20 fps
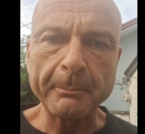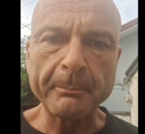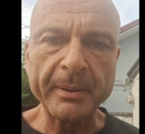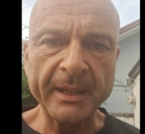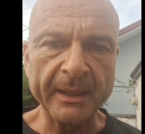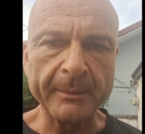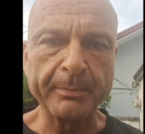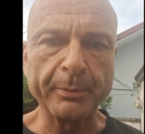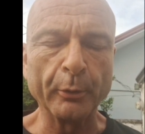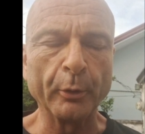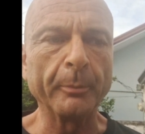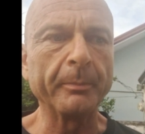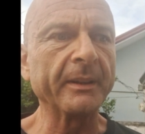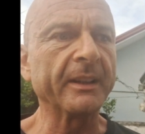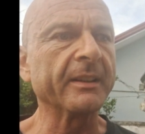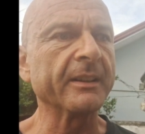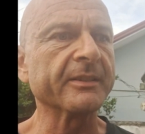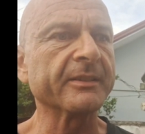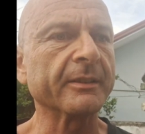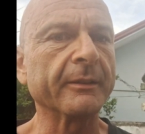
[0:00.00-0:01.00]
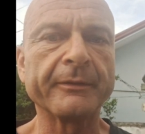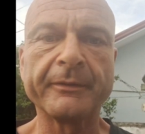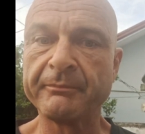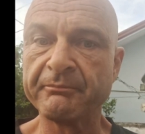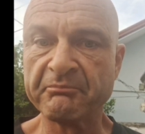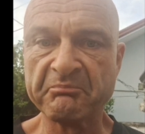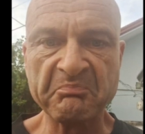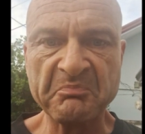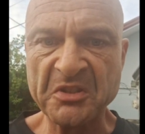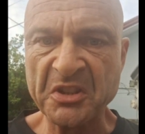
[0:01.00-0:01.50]
people because of
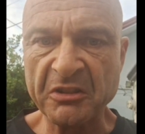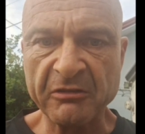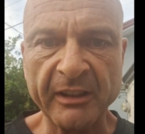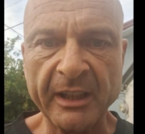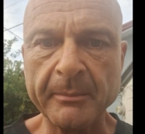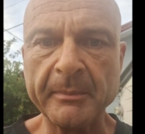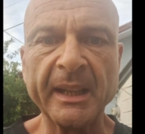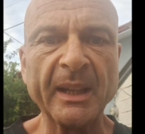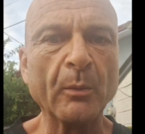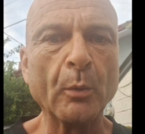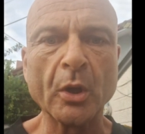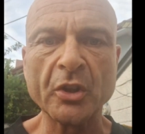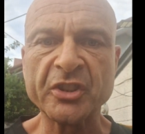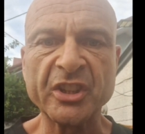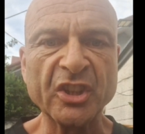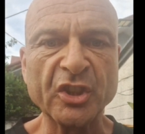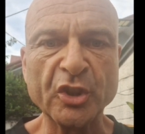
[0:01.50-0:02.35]
streaming, watching